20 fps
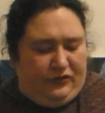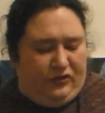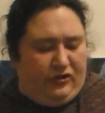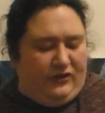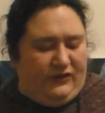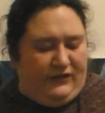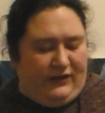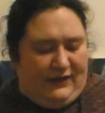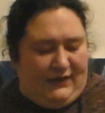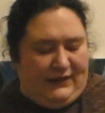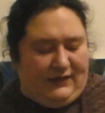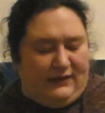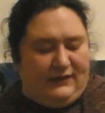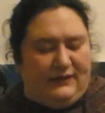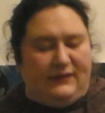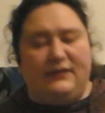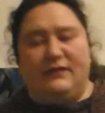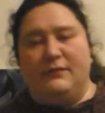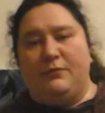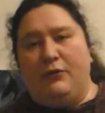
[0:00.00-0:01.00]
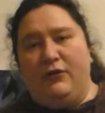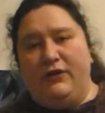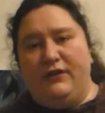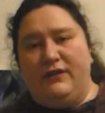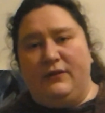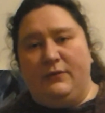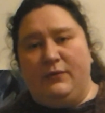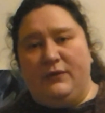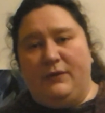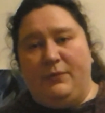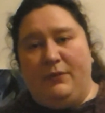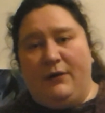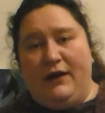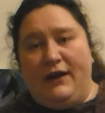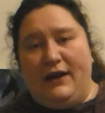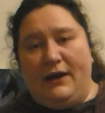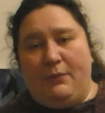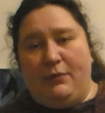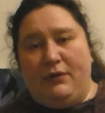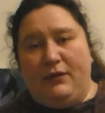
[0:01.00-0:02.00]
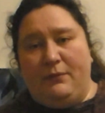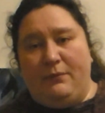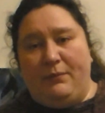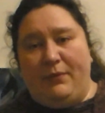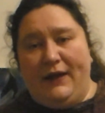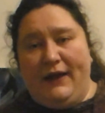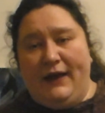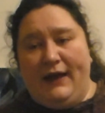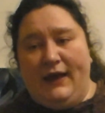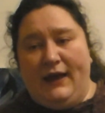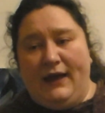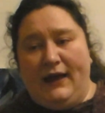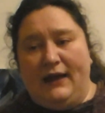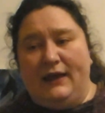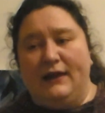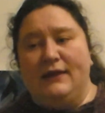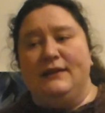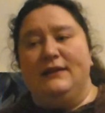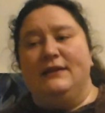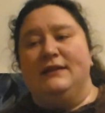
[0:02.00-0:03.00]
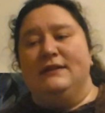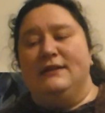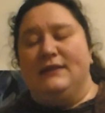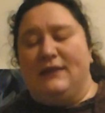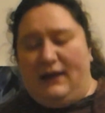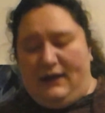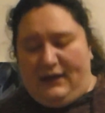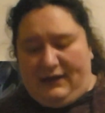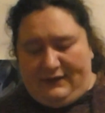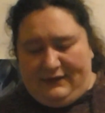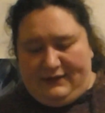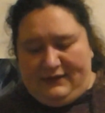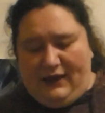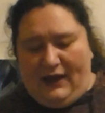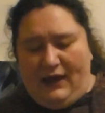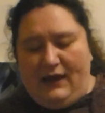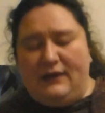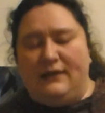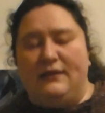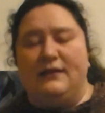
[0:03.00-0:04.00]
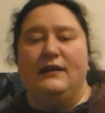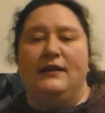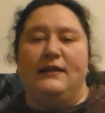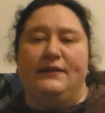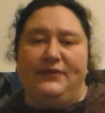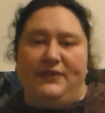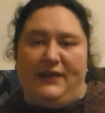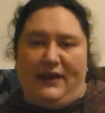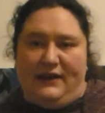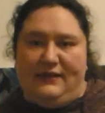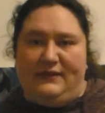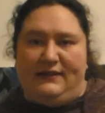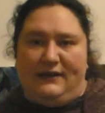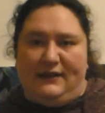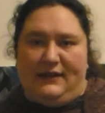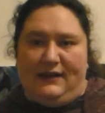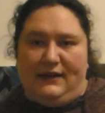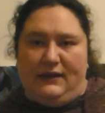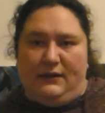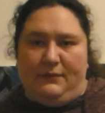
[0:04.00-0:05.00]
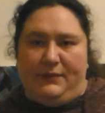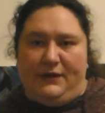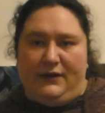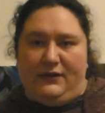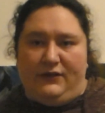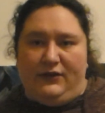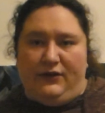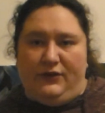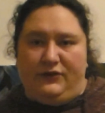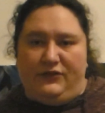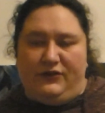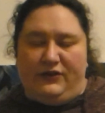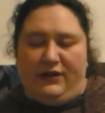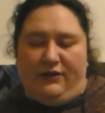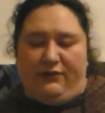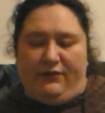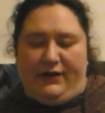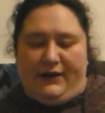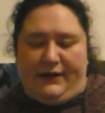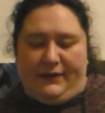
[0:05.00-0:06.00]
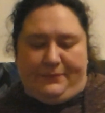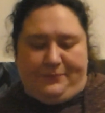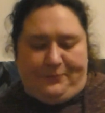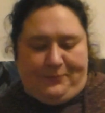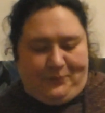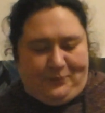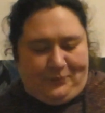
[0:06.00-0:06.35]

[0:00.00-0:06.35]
Just a little disappointed with the pineapple and pear. Like I said, tasted a little bit too generic.